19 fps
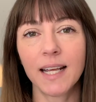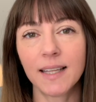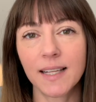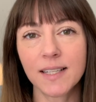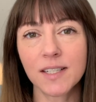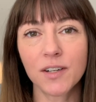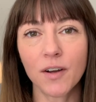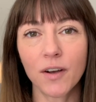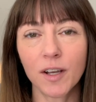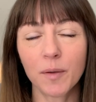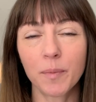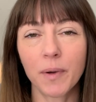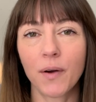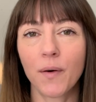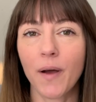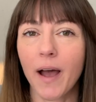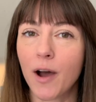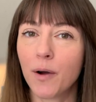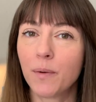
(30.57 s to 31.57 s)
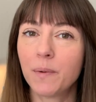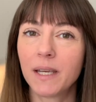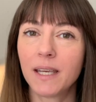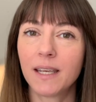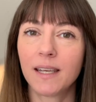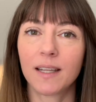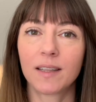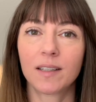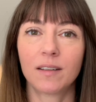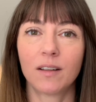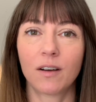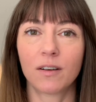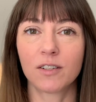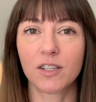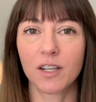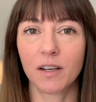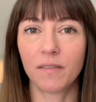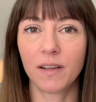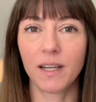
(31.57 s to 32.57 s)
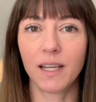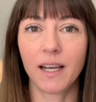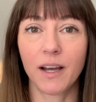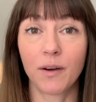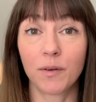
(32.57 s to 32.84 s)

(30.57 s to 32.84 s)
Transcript: let's talk about how we can get the longevity